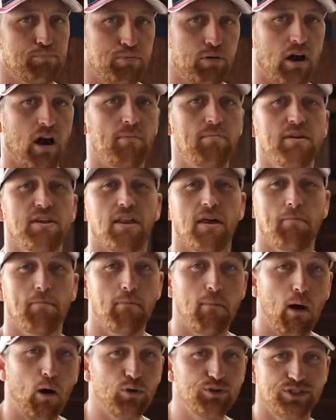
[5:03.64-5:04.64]
Probably the
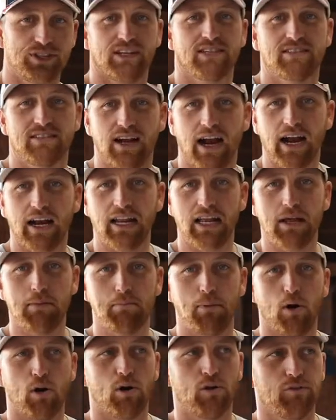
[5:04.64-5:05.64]
most exciting
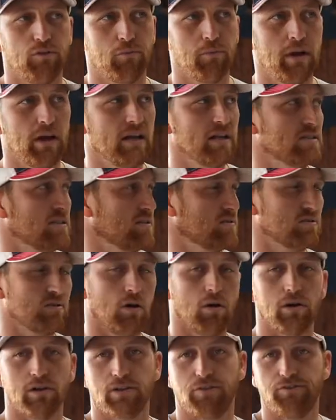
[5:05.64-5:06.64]
part for me is
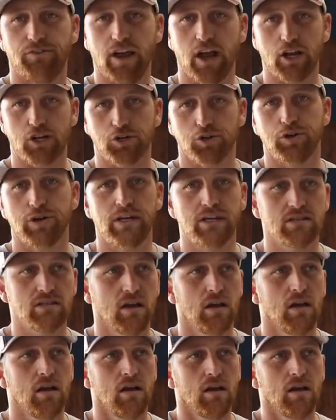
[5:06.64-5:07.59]
installing the fake trees.